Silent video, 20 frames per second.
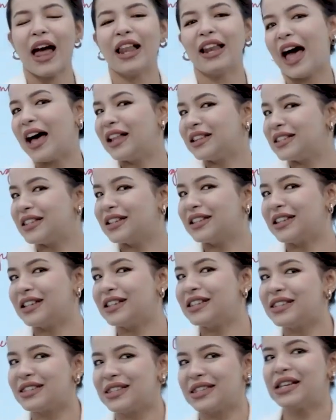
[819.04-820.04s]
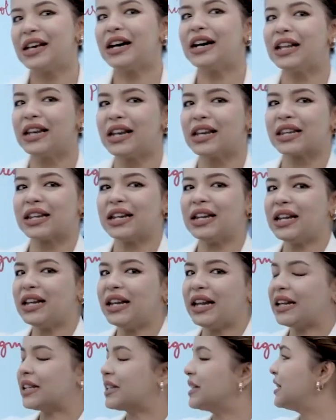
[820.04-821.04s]
I'll answer this a little
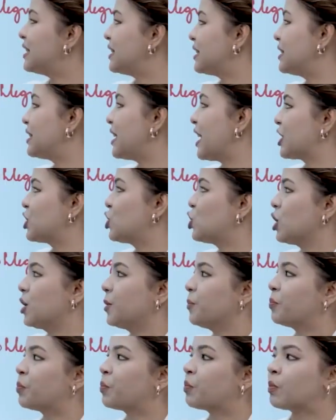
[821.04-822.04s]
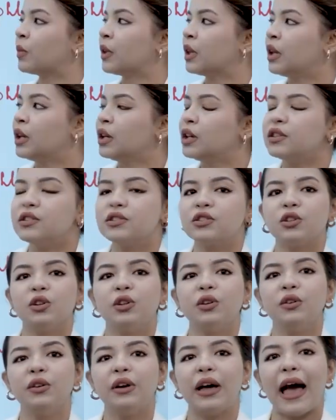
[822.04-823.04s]
later in the lecture.
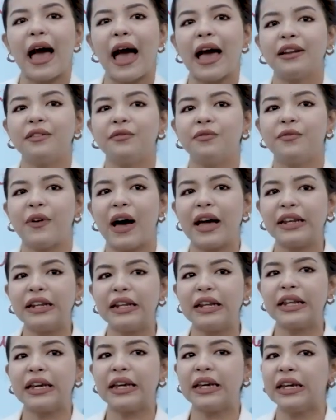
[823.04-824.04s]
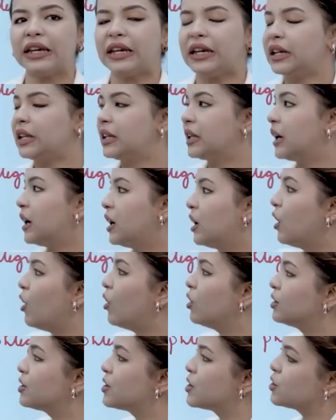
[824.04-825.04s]
So, and finally,
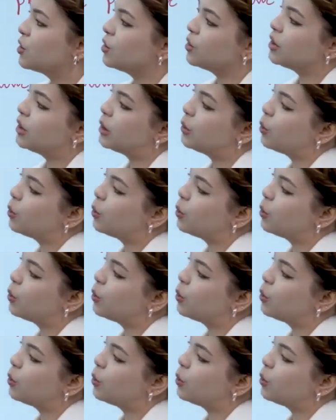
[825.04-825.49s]
also the